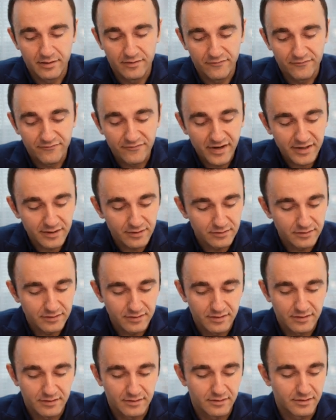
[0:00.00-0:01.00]
phenol.
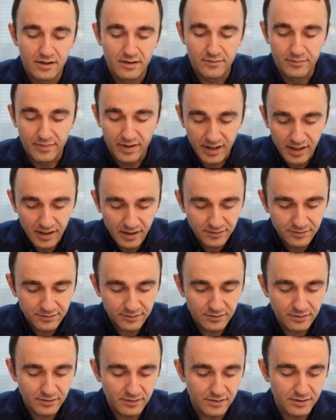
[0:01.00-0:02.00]
But
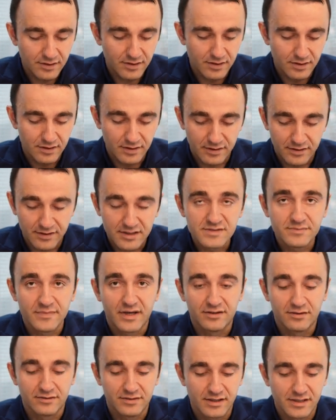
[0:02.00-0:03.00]
this method